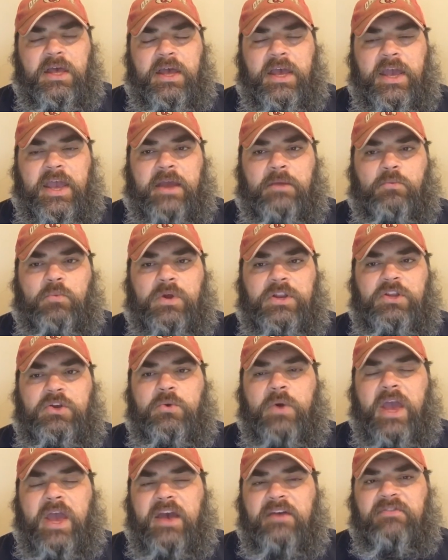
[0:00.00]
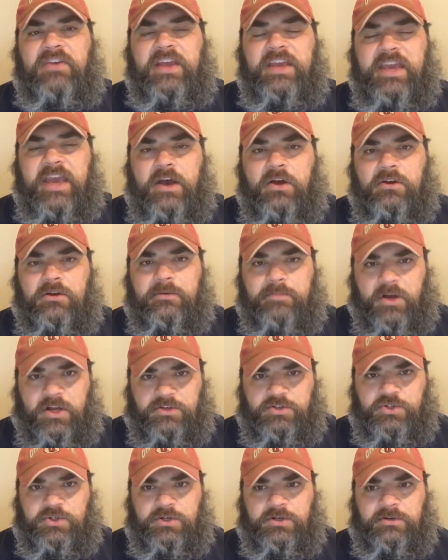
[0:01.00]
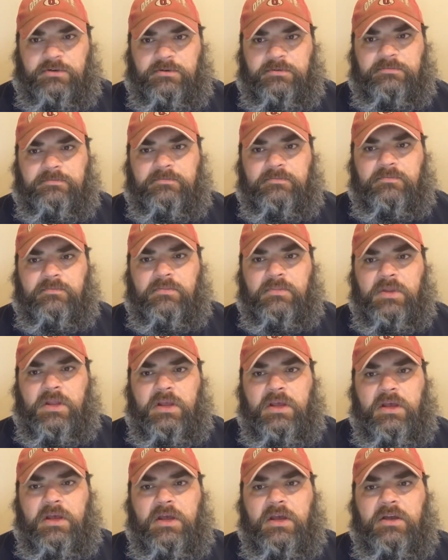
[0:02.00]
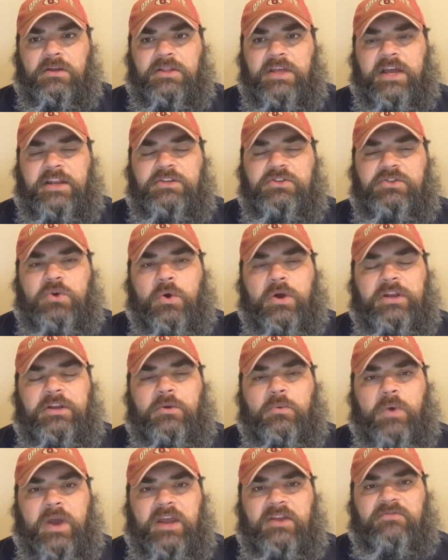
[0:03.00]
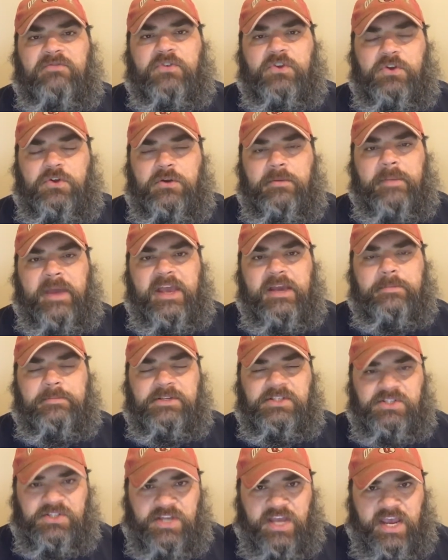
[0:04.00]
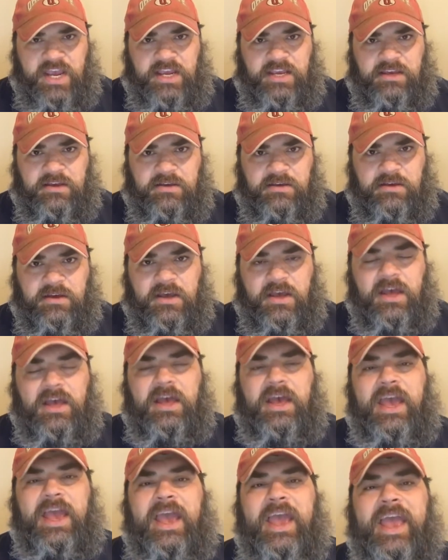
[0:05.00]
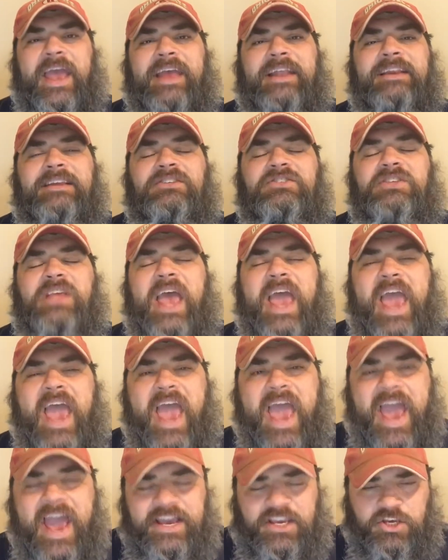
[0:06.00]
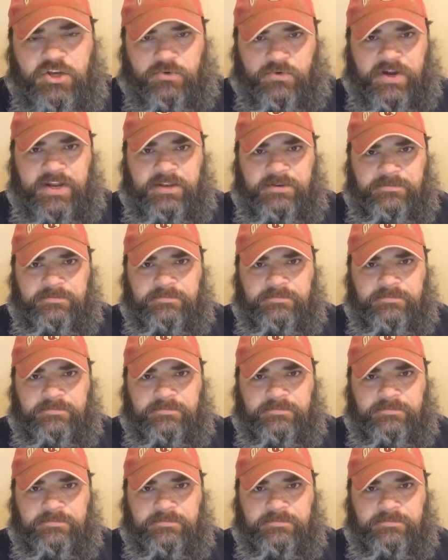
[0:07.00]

And when you have a counterpuncher that is going to wait for you to make a mistake and is accurate,